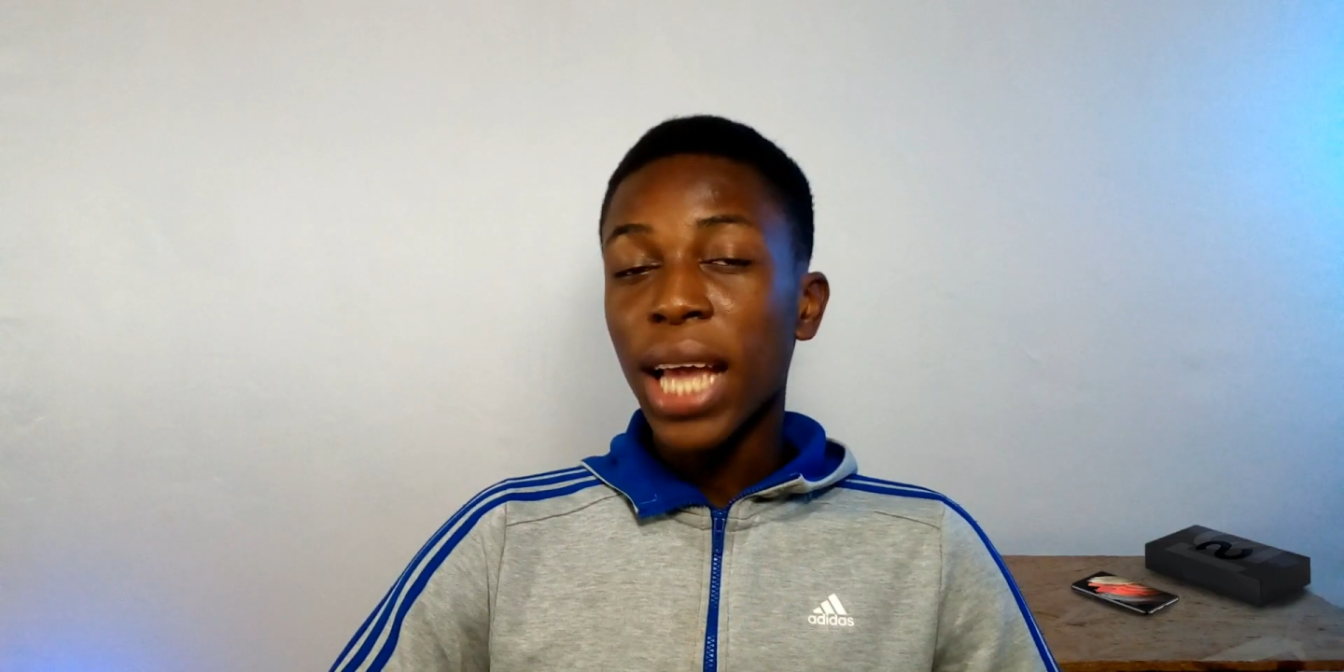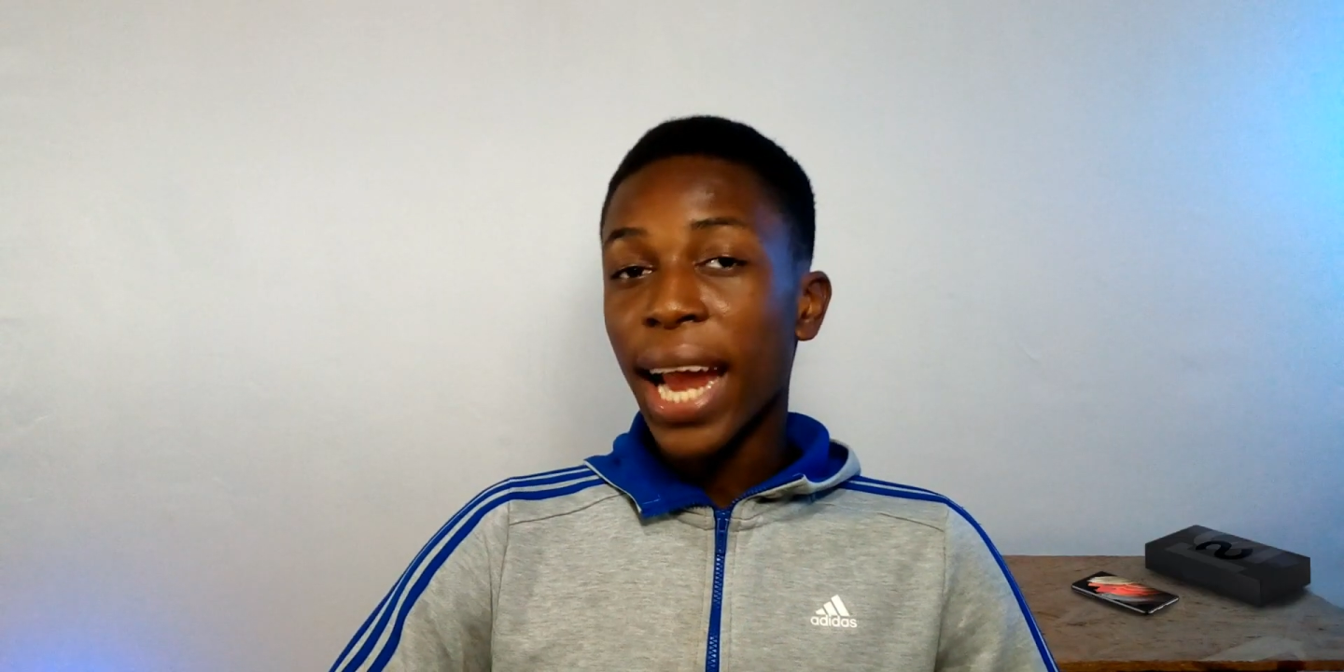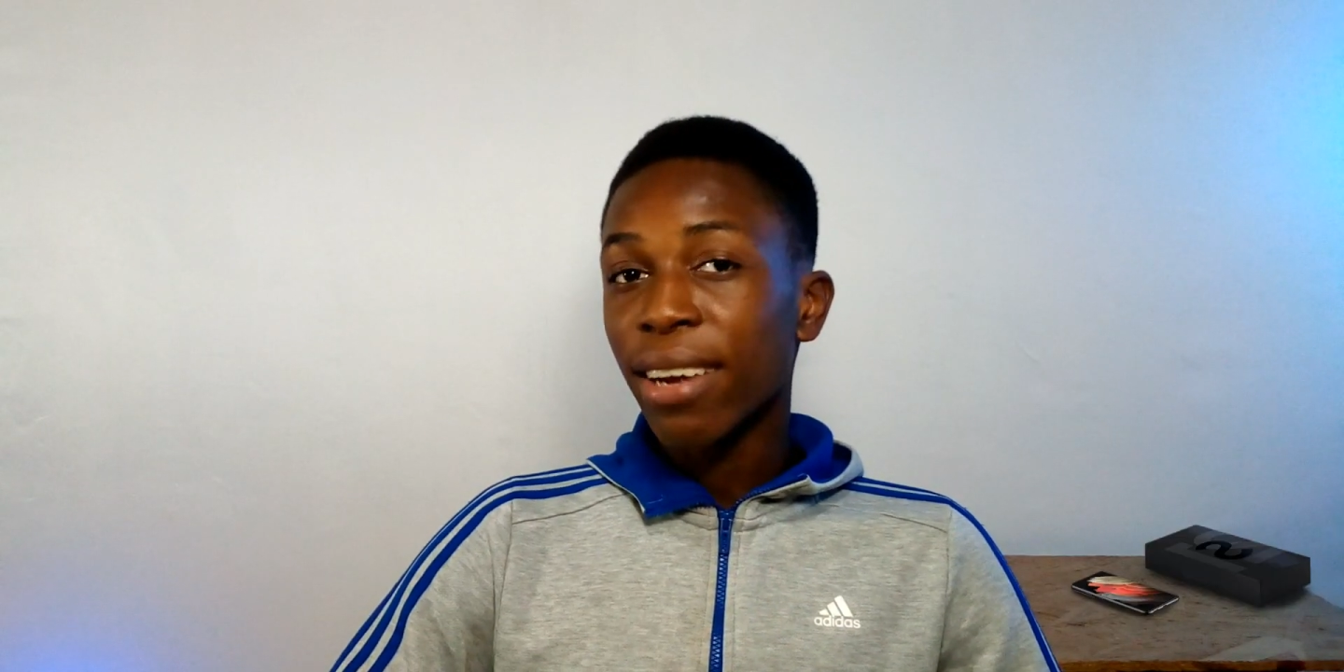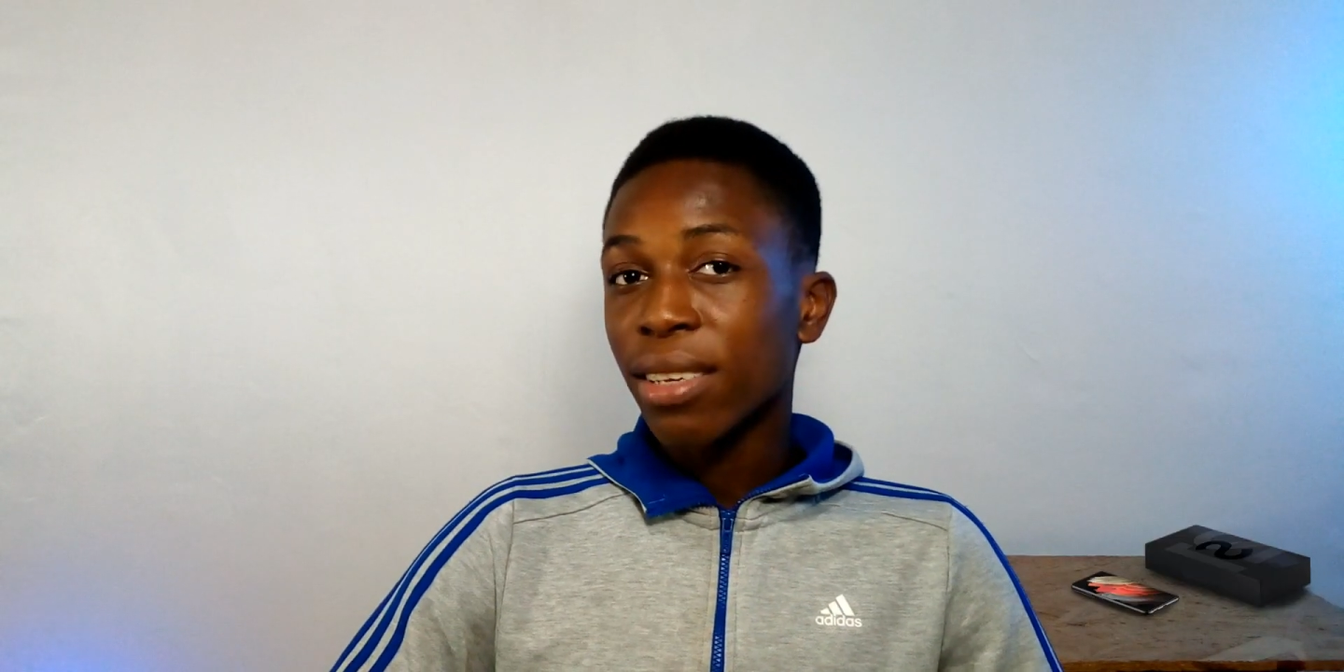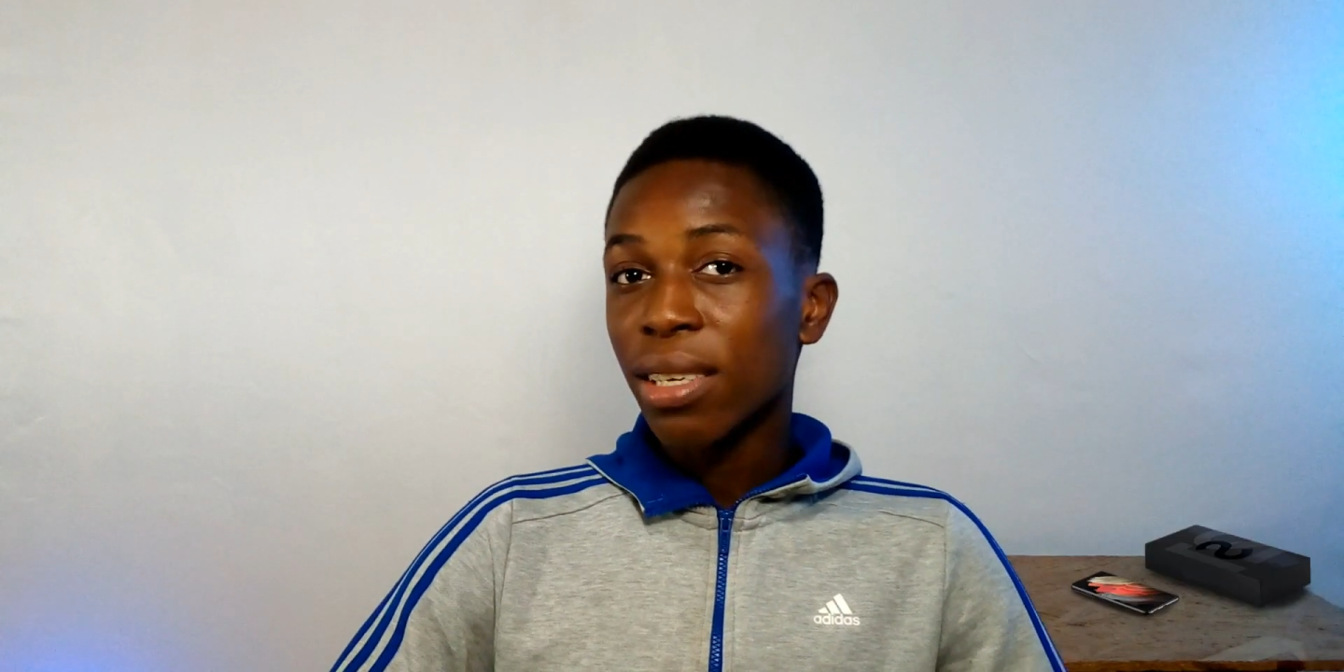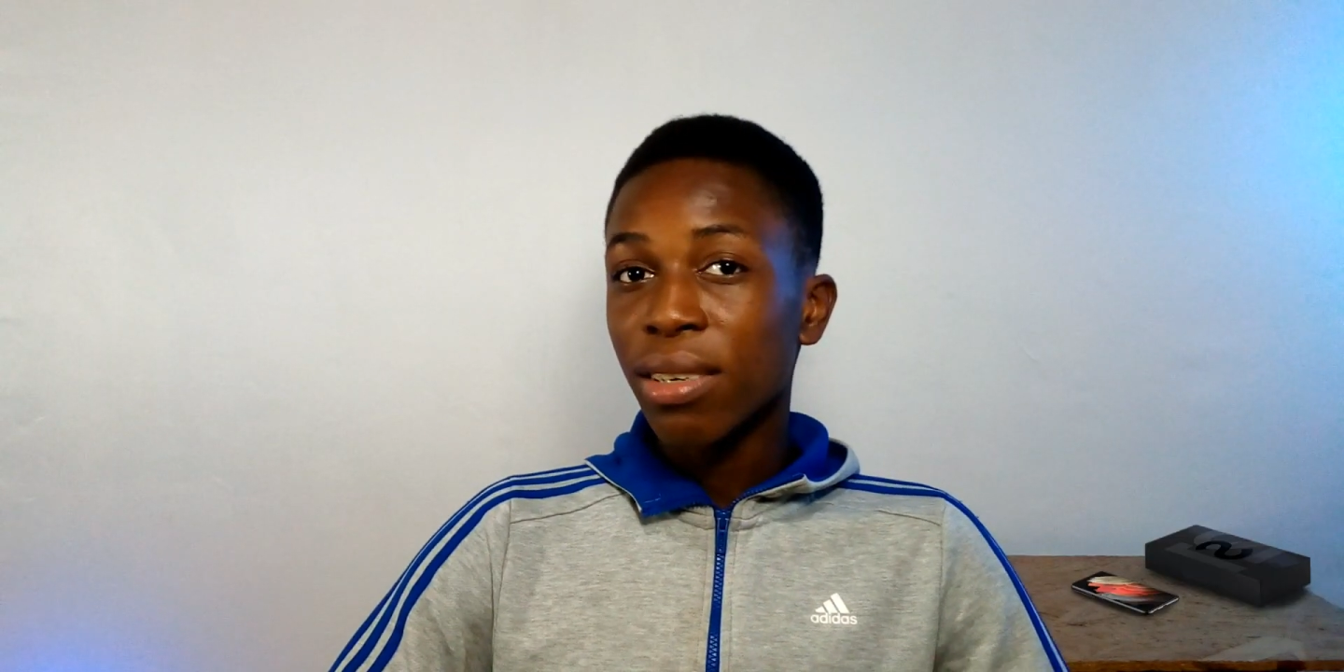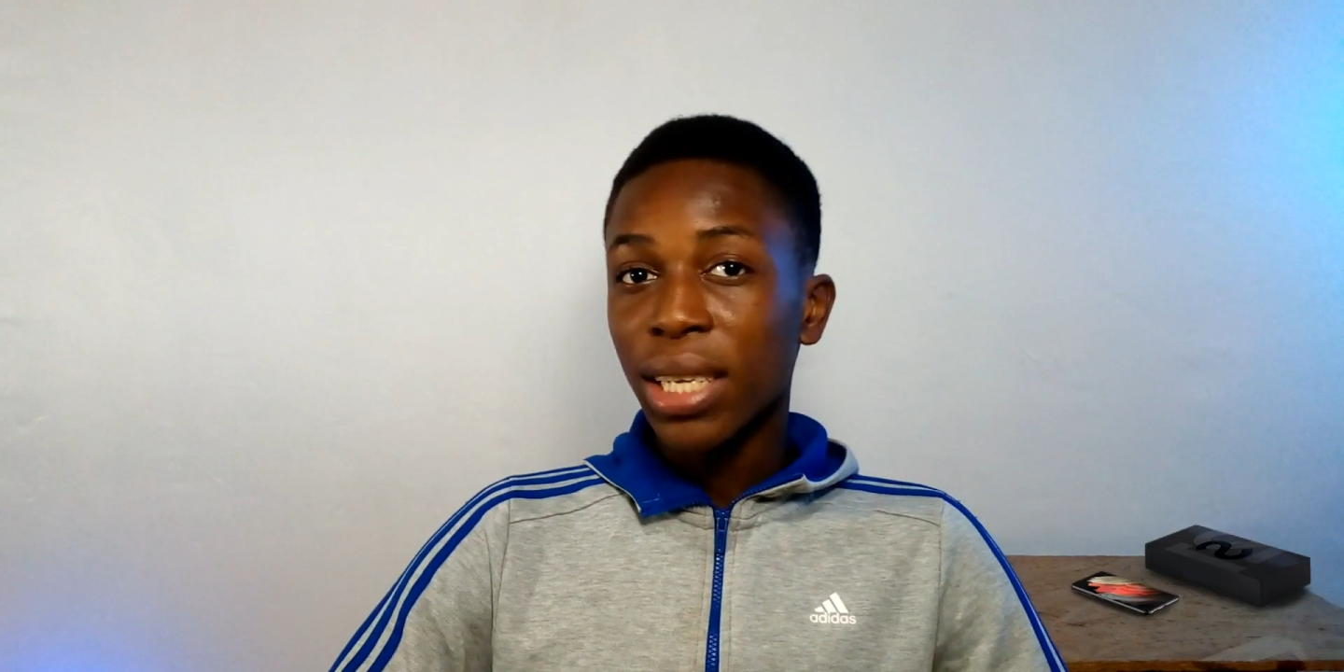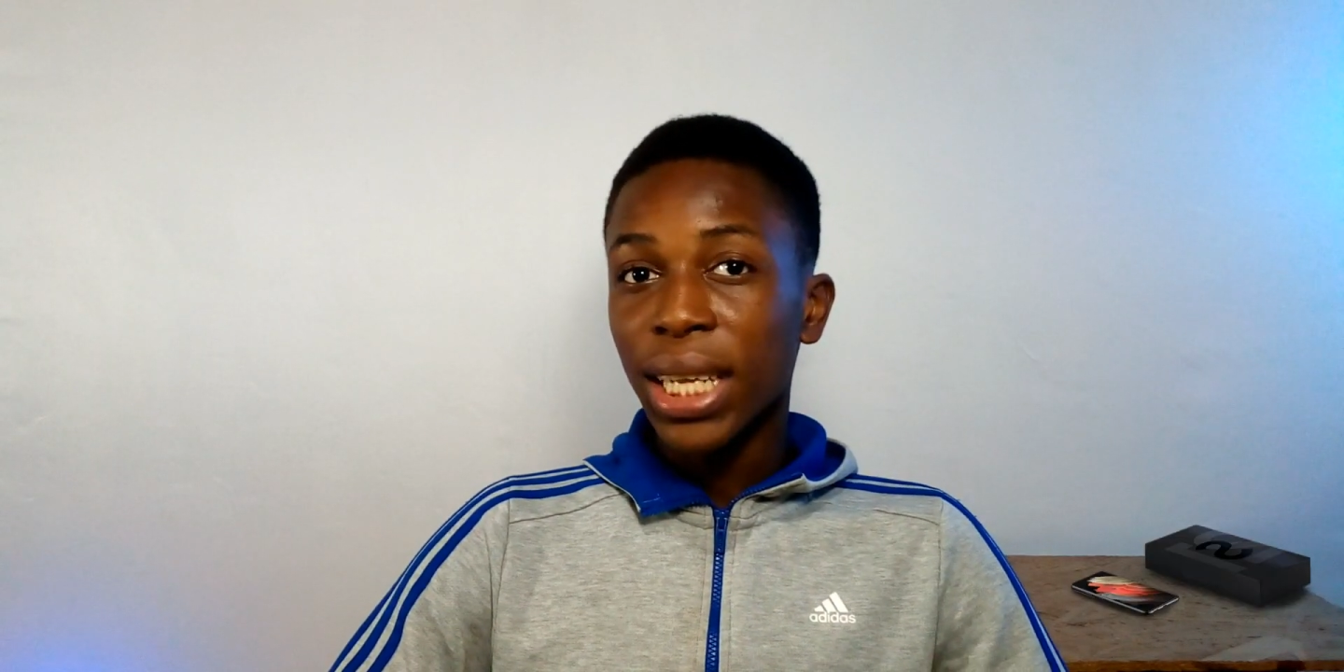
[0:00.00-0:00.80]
I really